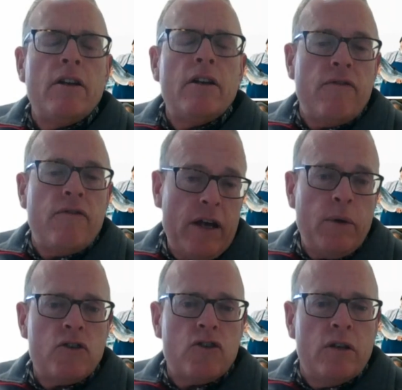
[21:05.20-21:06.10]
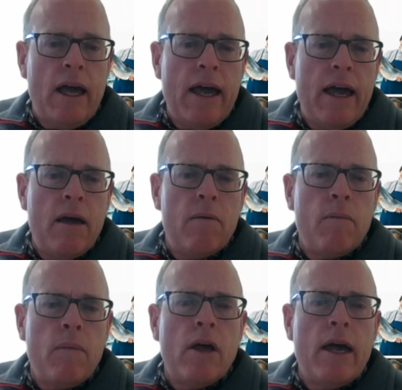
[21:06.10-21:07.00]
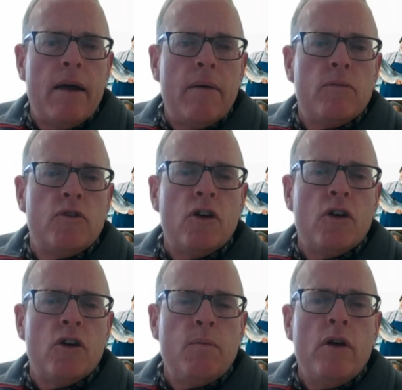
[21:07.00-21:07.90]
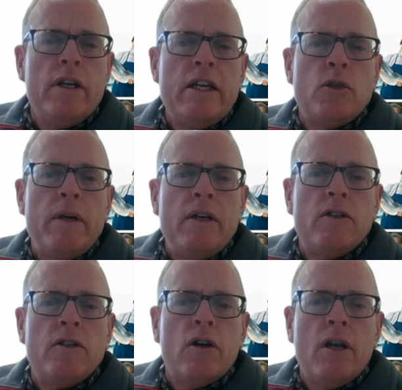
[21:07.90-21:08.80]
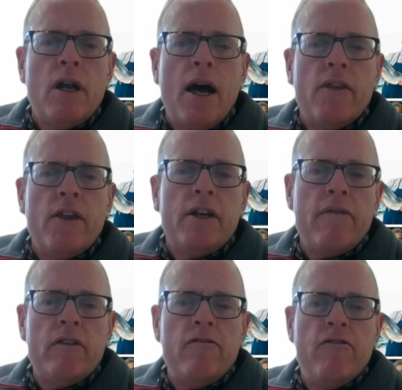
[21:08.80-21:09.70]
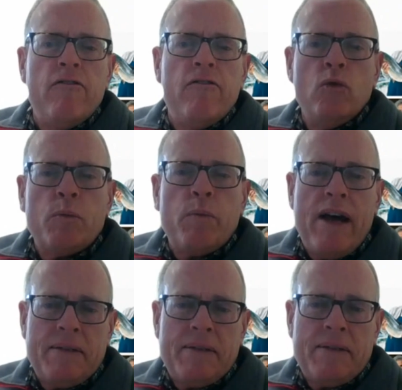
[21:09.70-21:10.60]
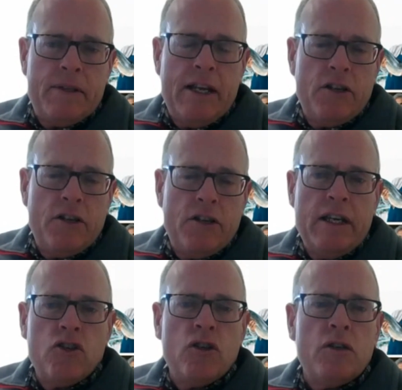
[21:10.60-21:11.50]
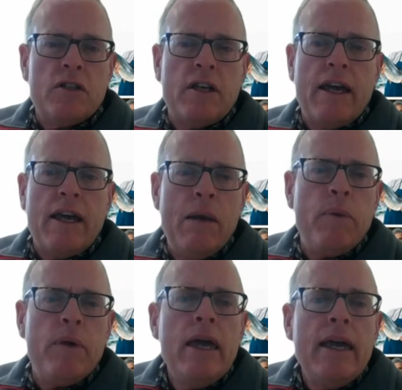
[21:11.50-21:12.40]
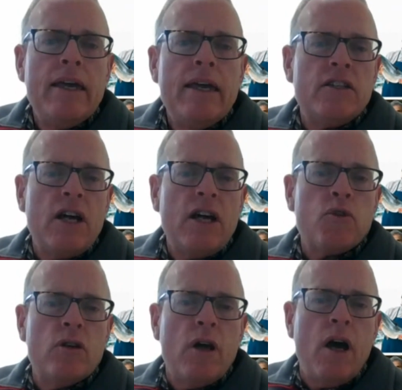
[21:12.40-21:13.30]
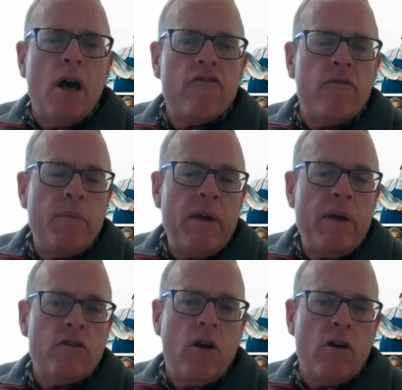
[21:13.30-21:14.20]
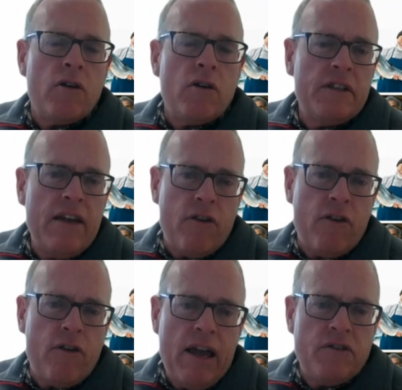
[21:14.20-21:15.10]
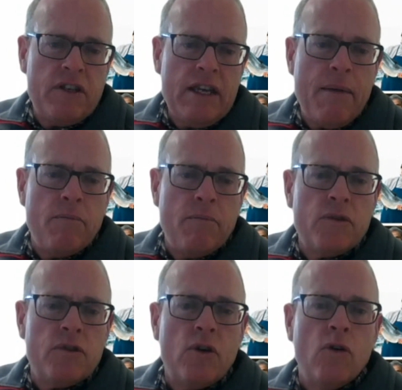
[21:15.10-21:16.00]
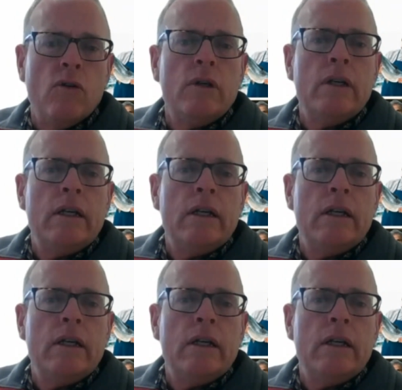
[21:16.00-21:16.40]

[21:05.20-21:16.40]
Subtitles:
it's the final question, does more need to be done on the novel foods processes legislation to help in the adoption of better or safer FCMs? So,